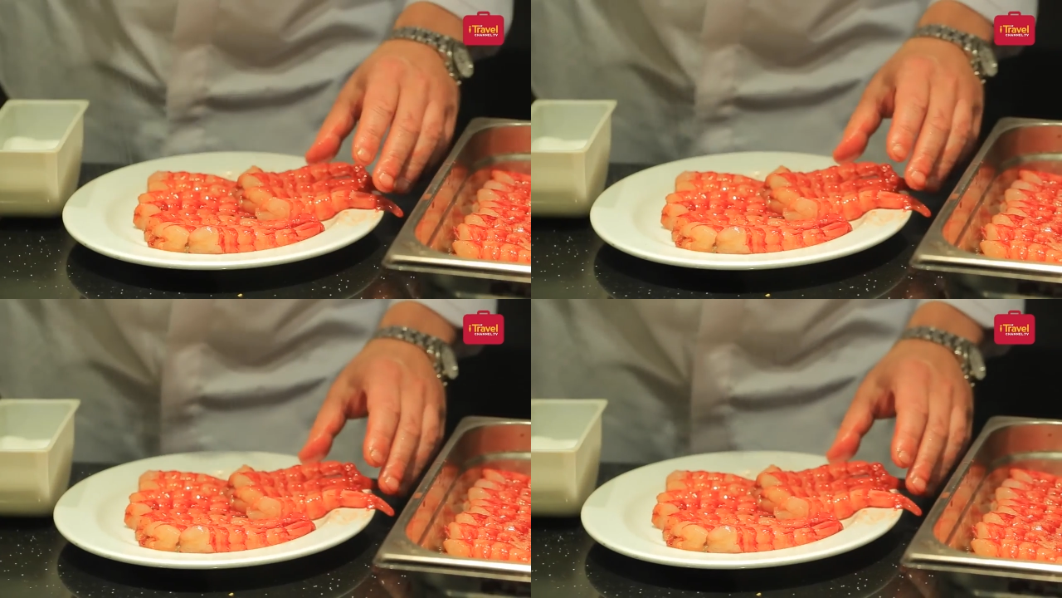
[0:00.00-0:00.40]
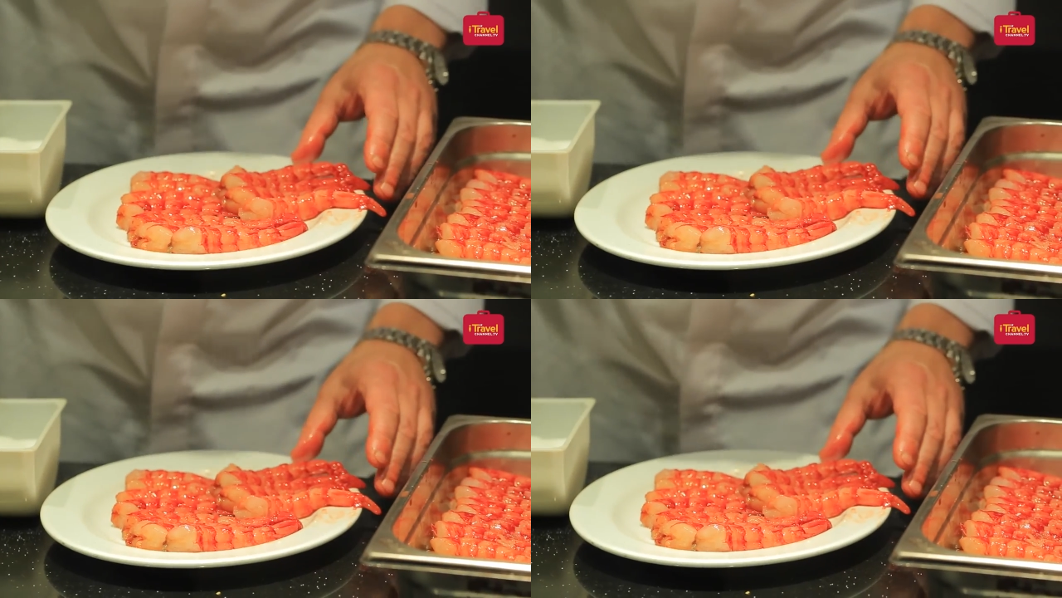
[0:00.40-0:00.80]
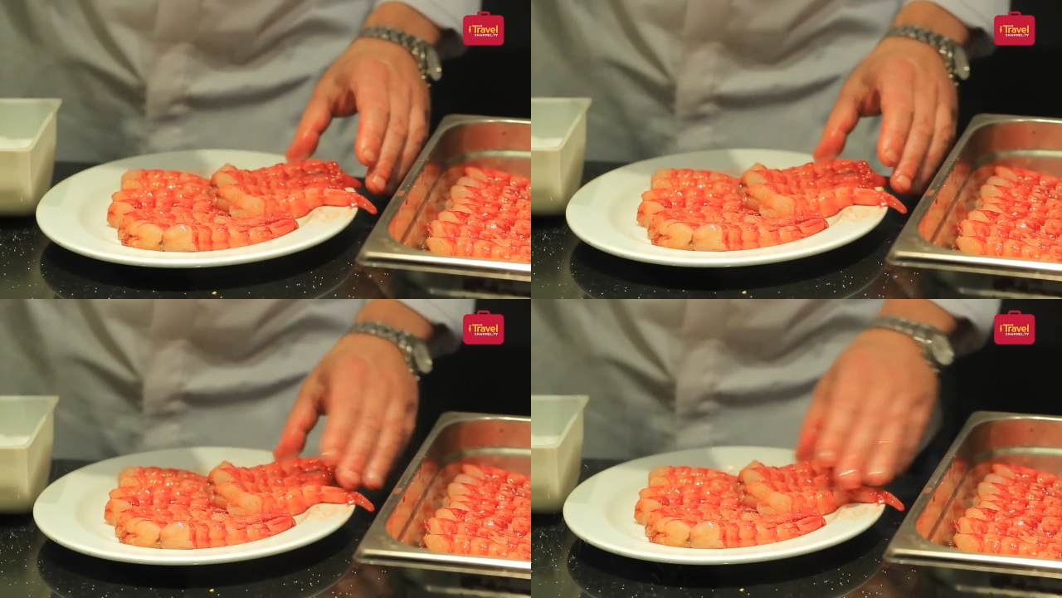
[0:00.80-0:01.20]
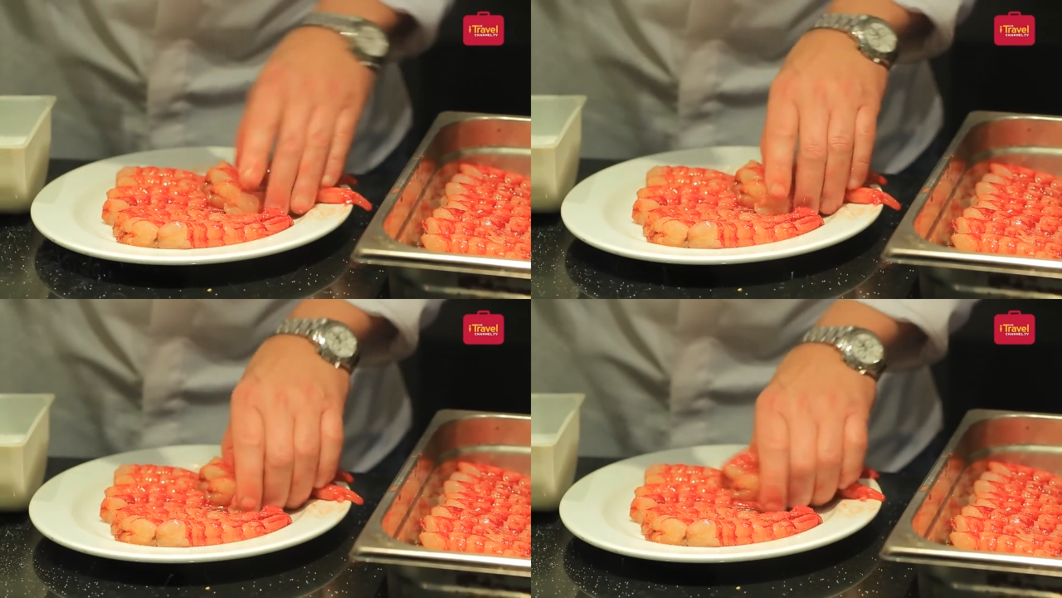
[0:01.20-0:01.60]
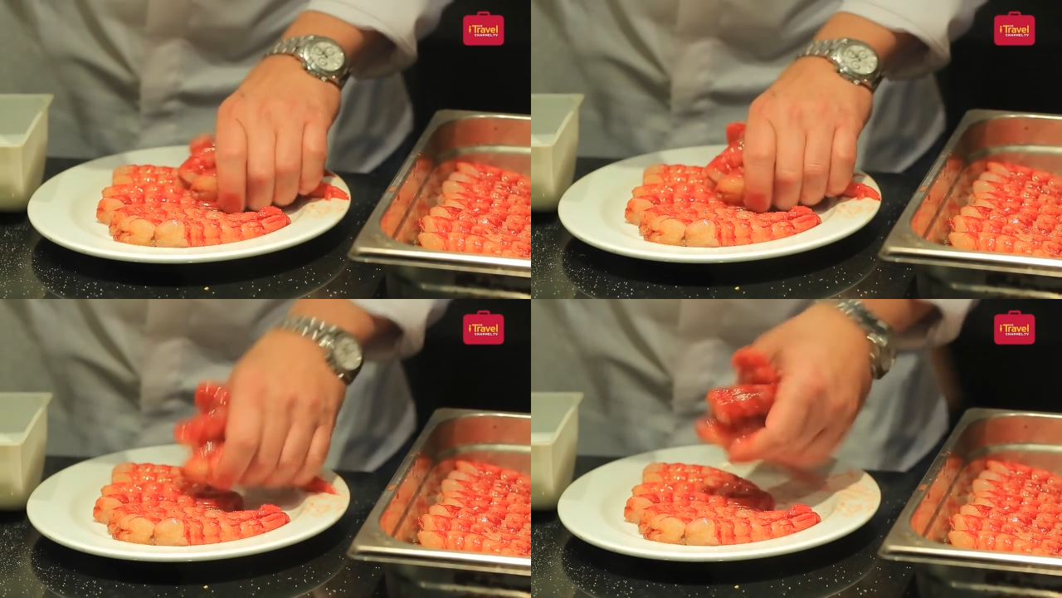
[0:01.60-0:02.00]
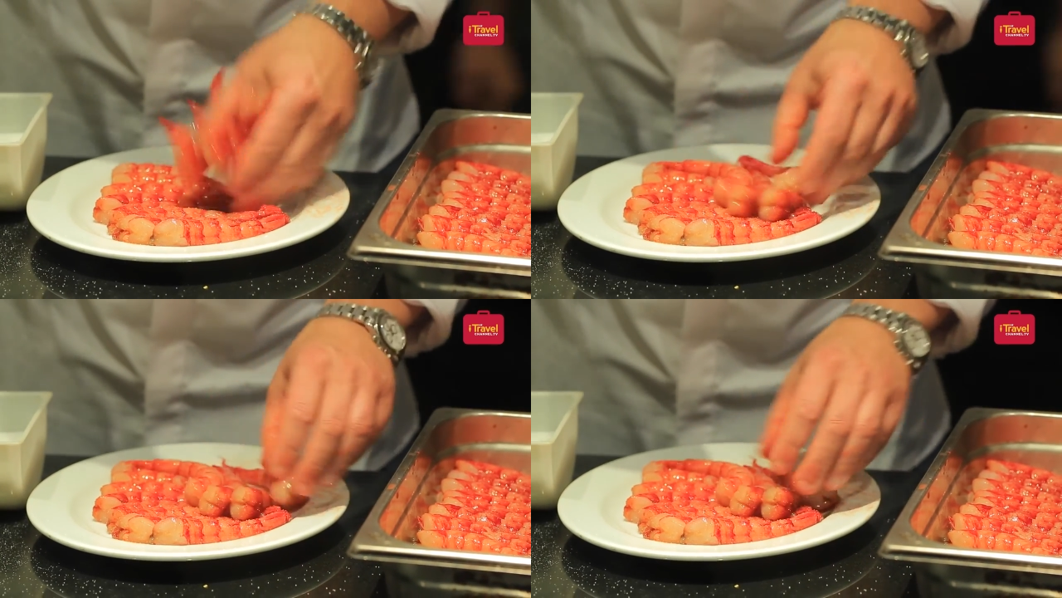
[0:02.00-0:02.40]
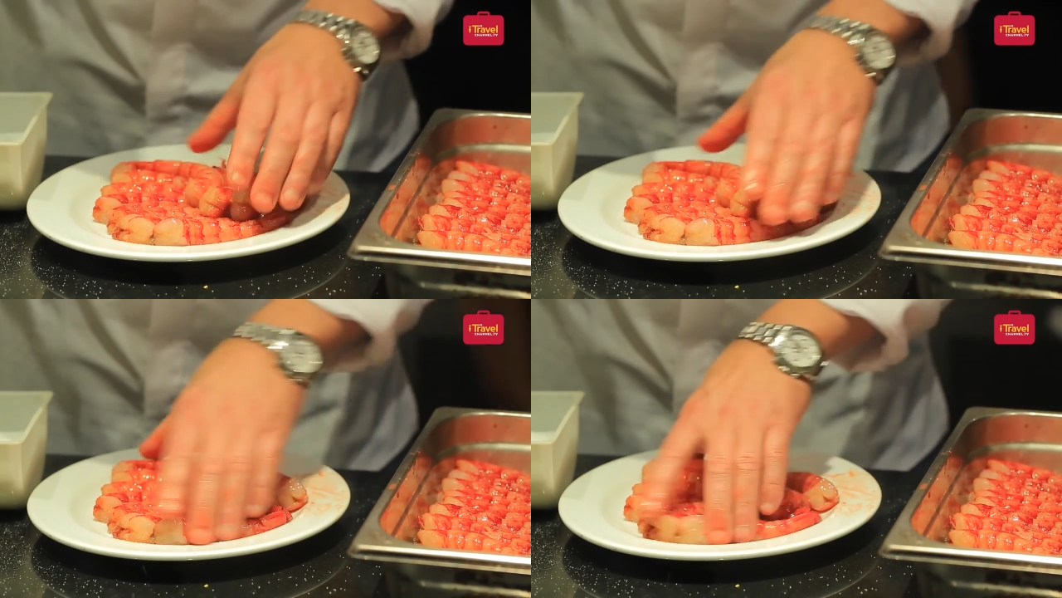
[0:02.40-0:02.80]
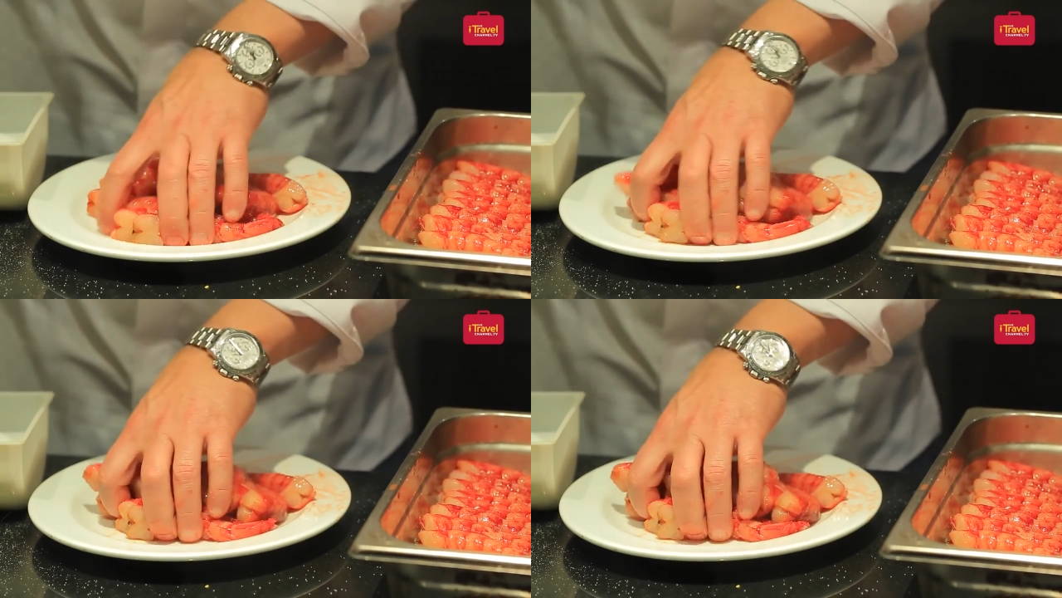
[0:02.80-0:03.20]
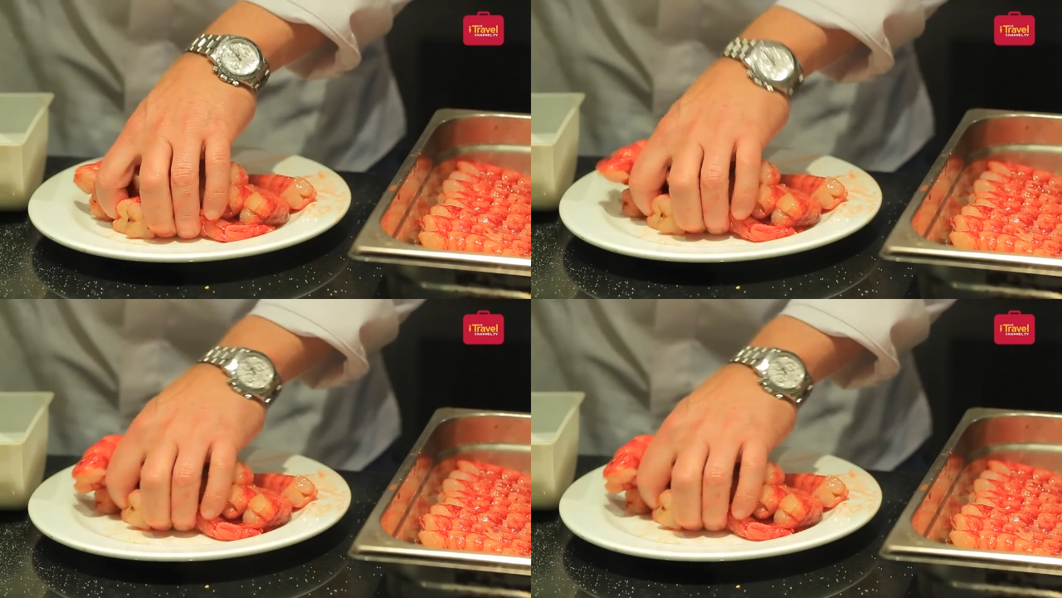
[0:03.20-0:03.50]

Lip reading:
(no speaker visible)